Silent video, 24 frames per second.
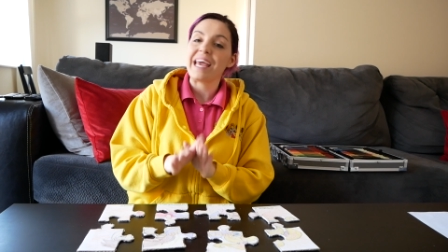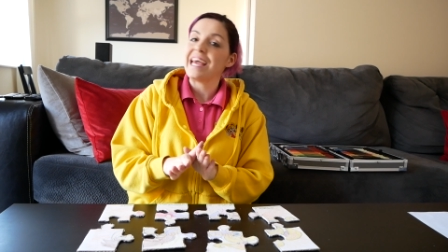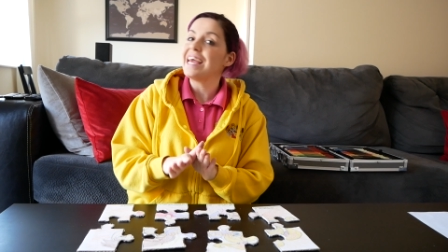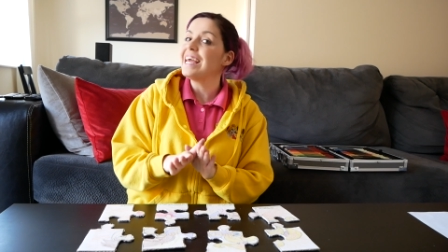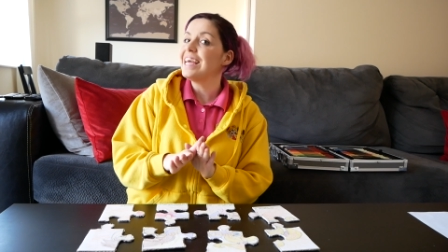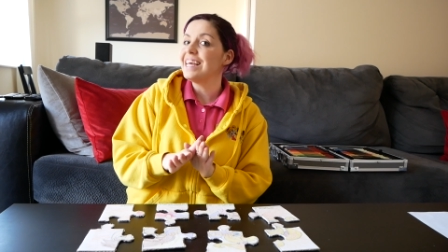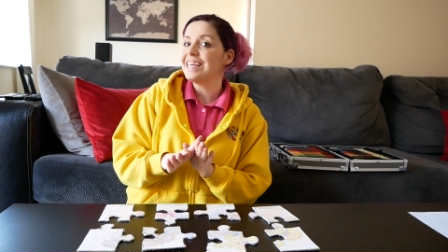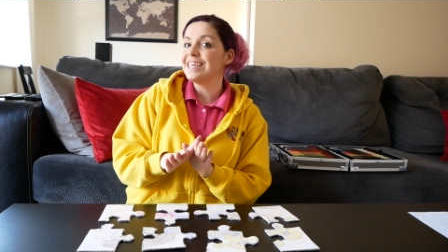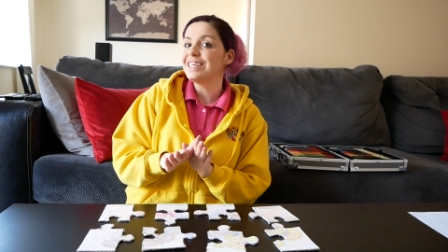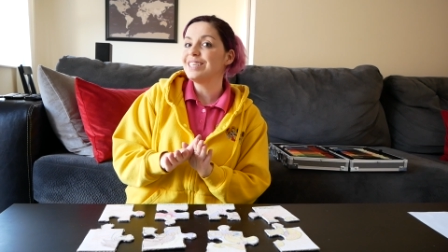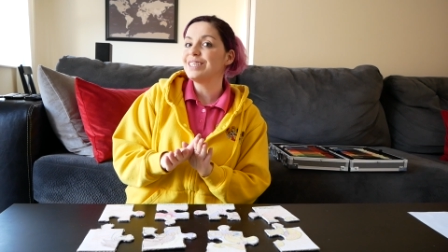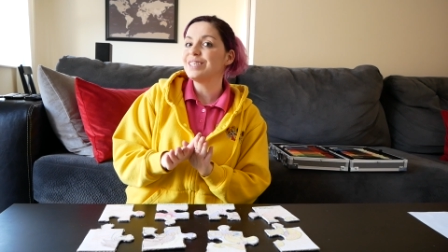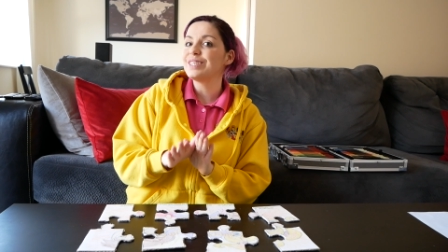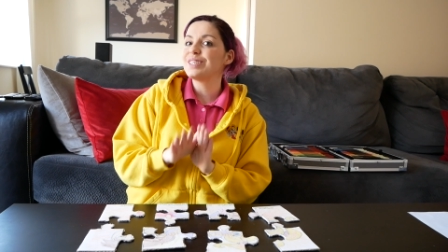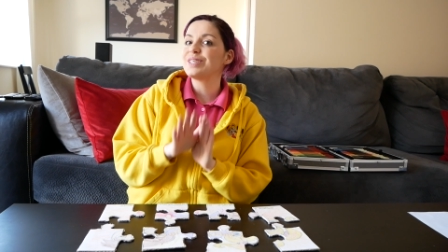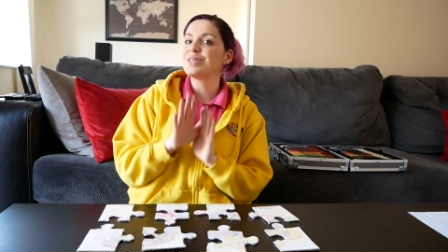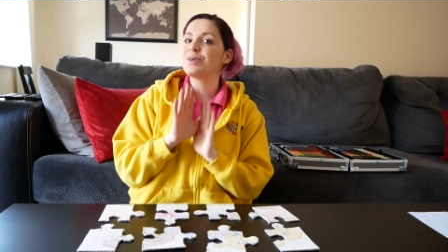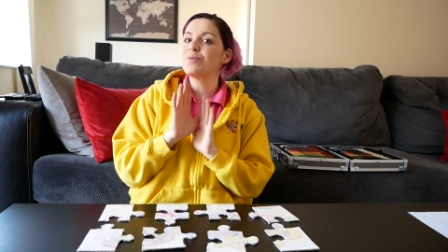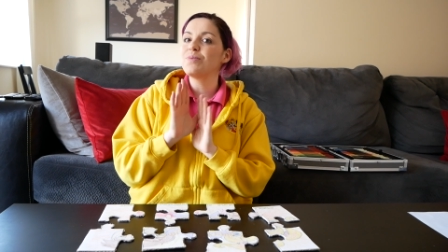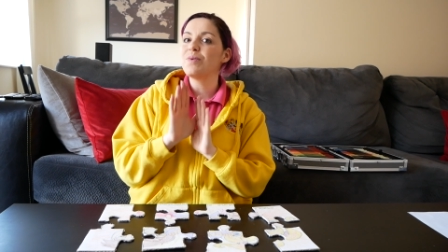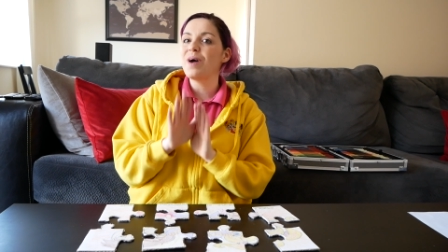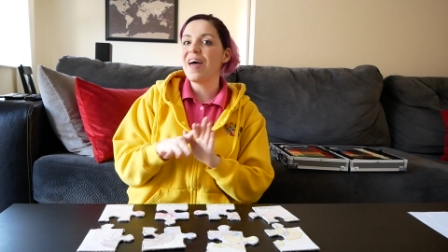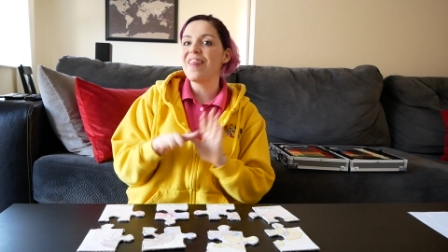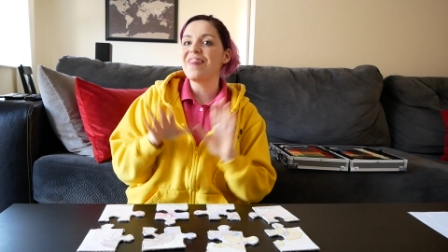hint
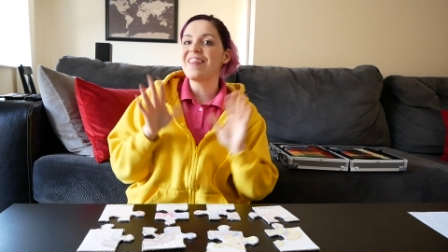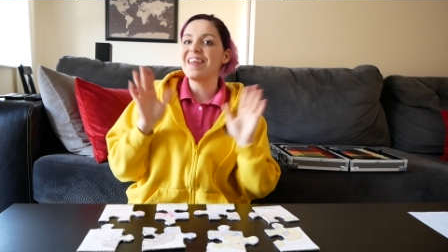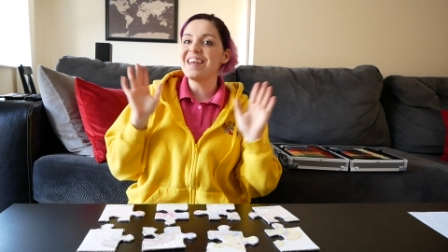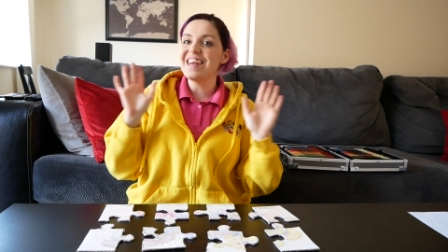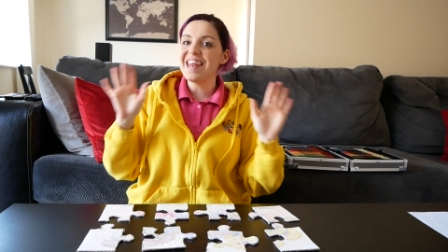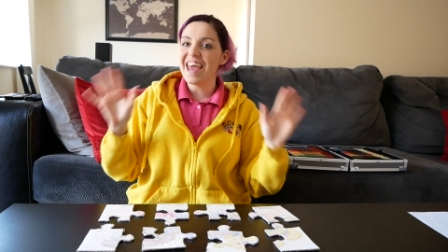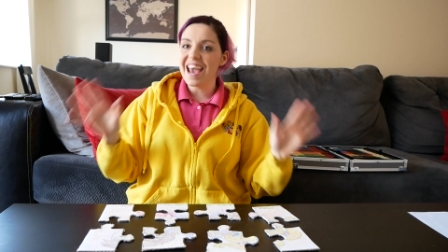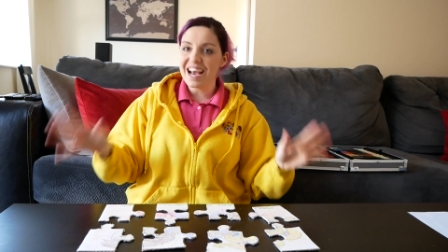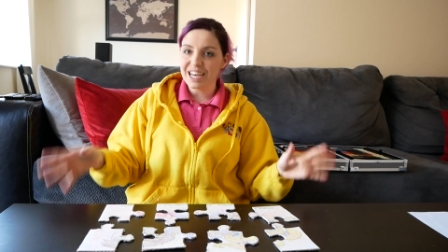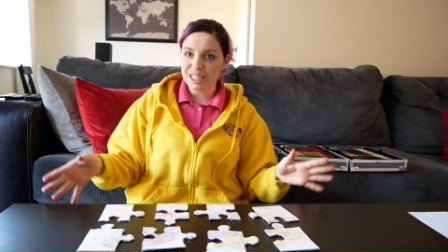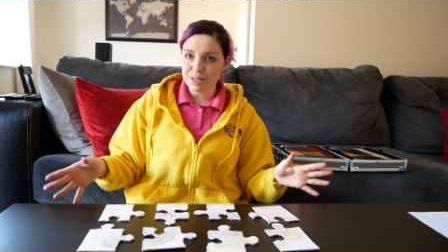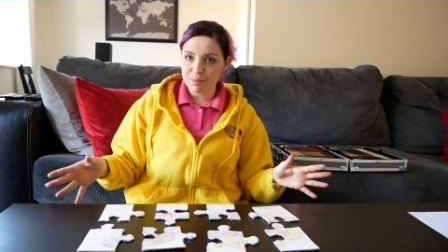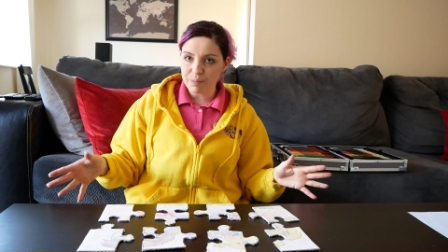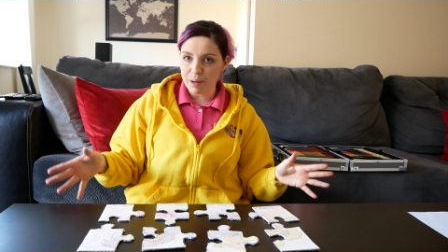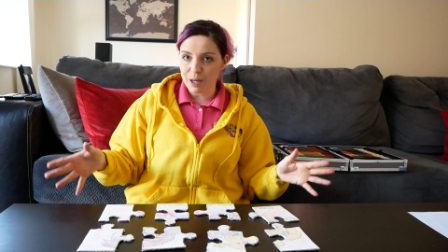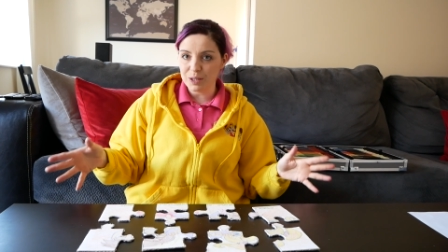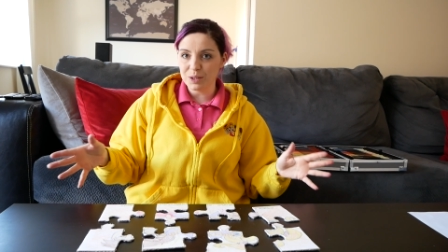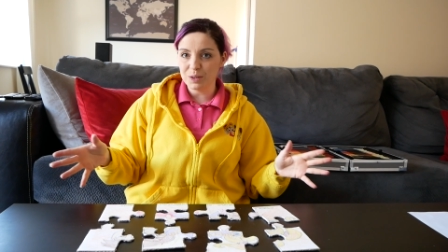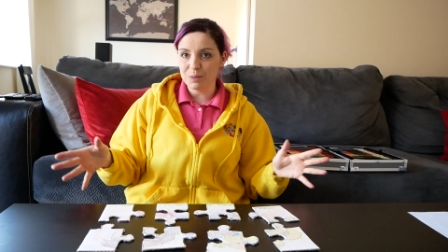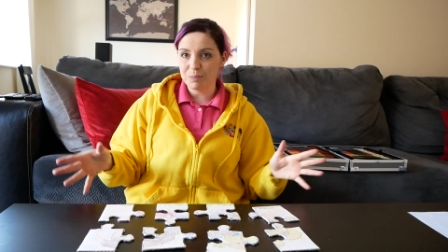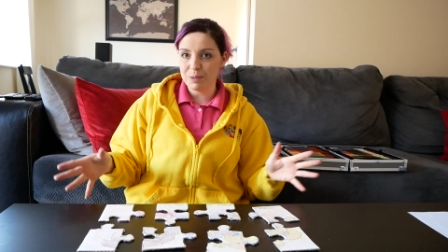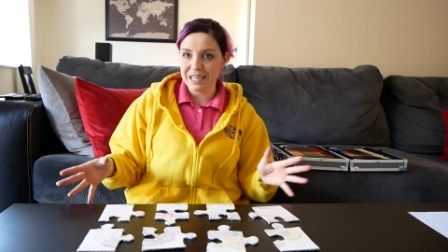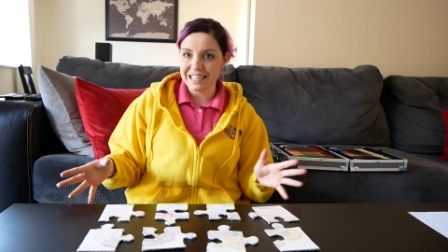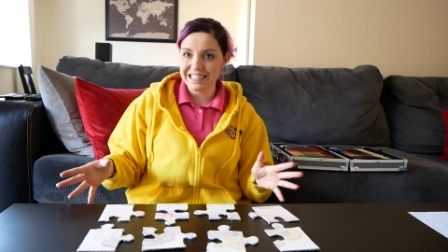to where the next
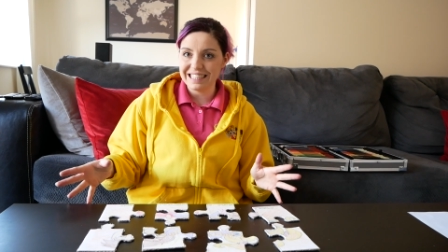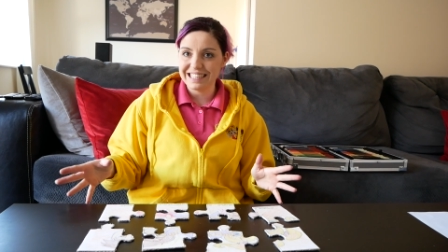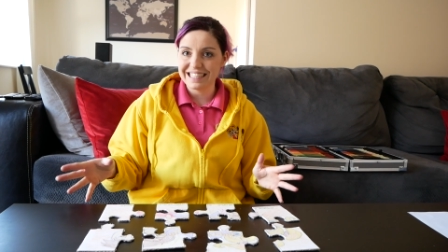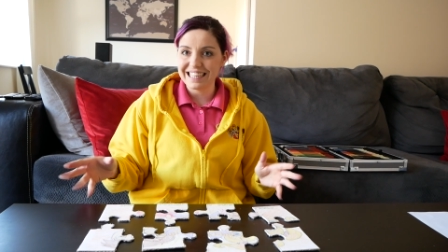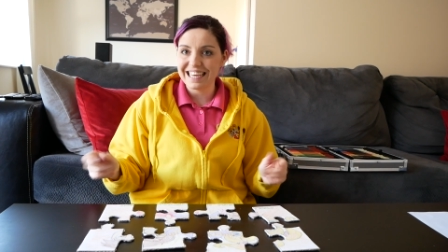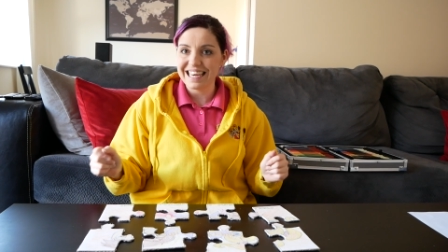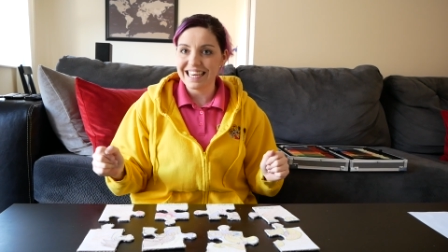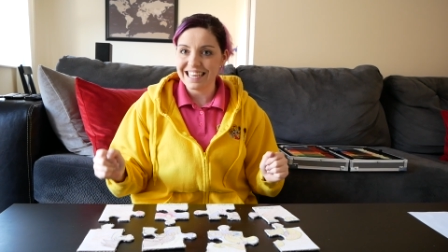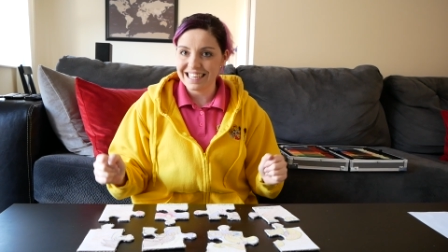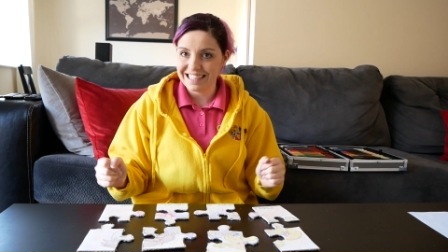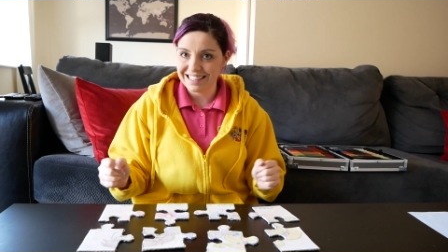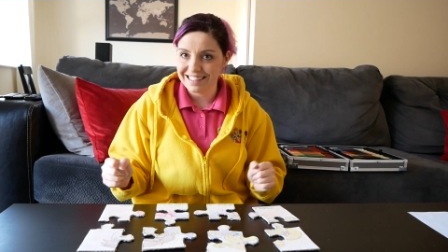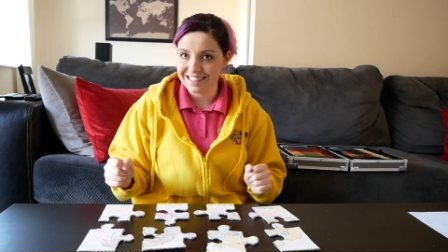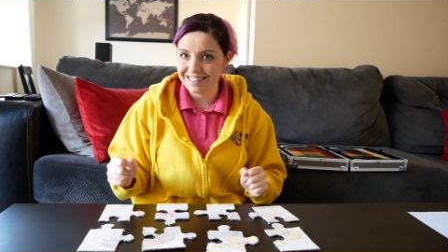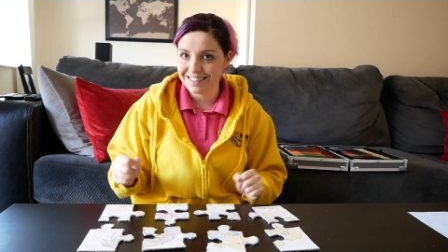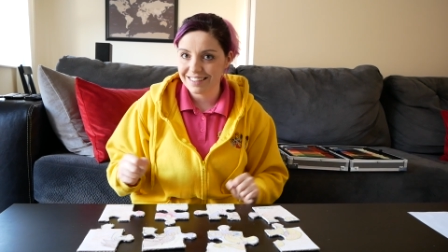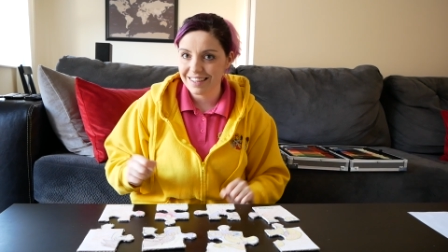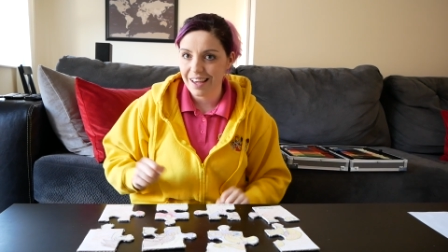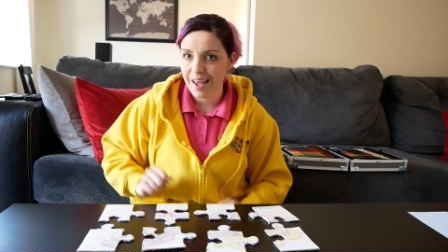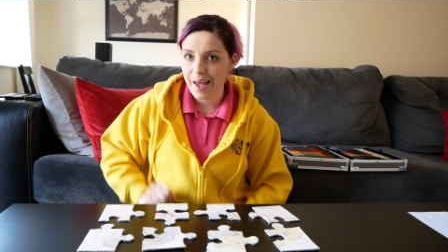puzzle piece is.